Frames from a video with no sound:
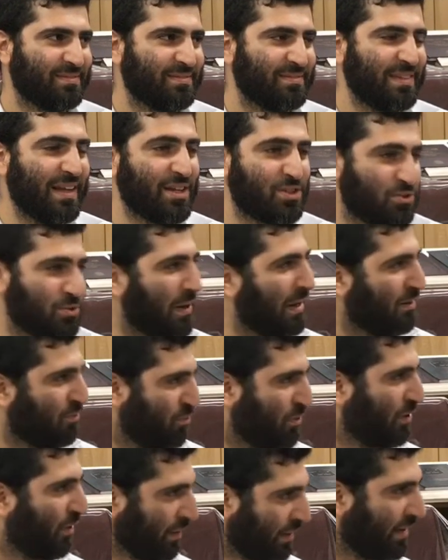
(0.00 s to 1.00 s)
That's why if
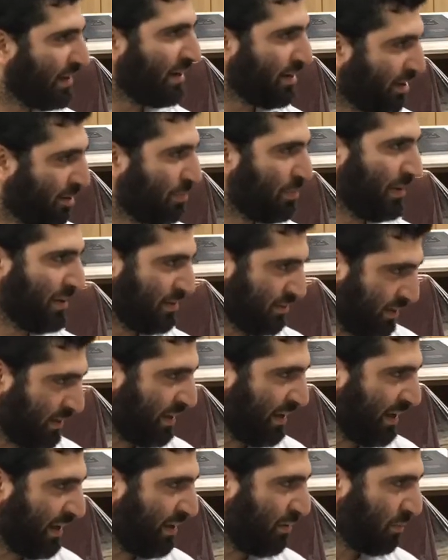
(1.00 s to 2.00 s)
we go on an airplane
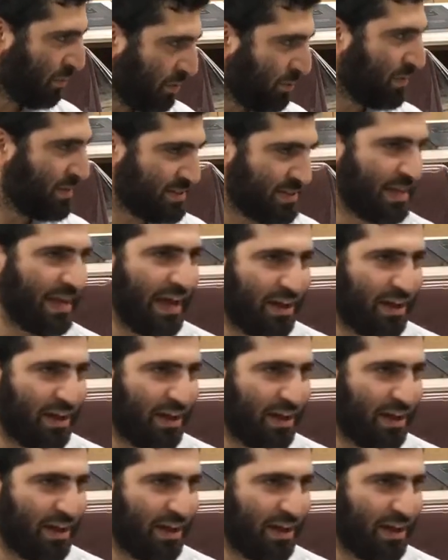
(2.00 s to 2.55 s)
today, what do we say